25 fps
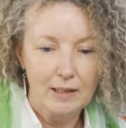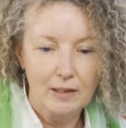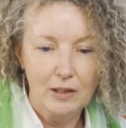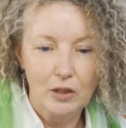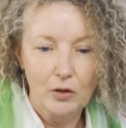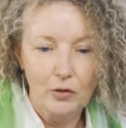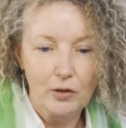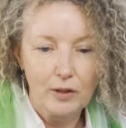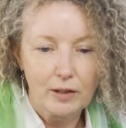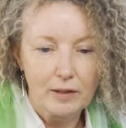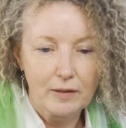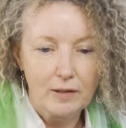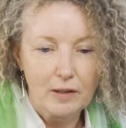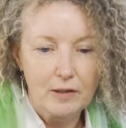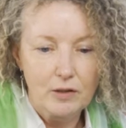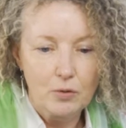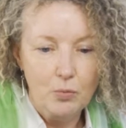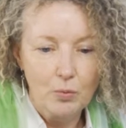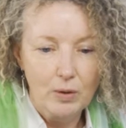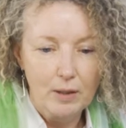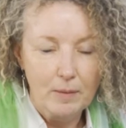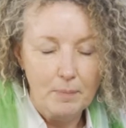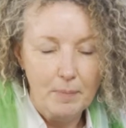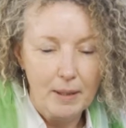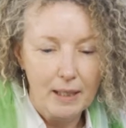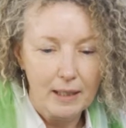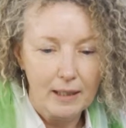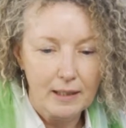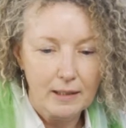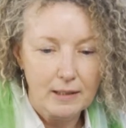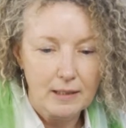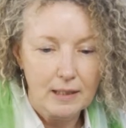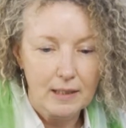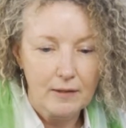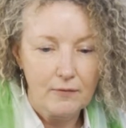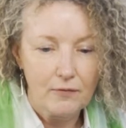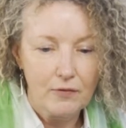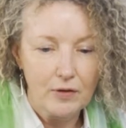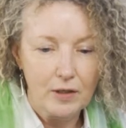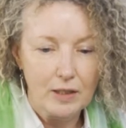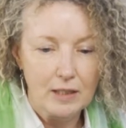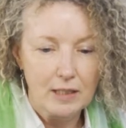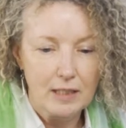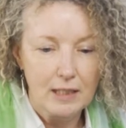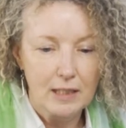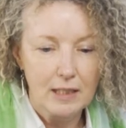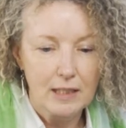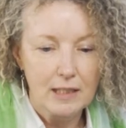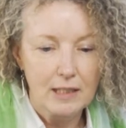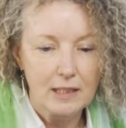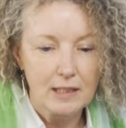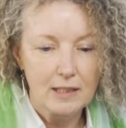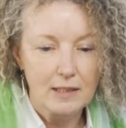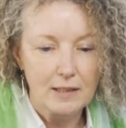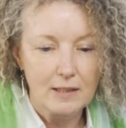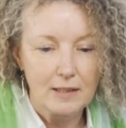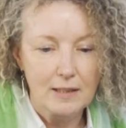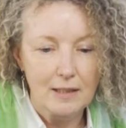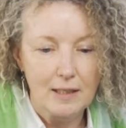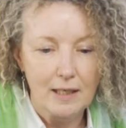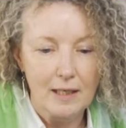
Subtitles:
look at it. We'll pick. See if you can see this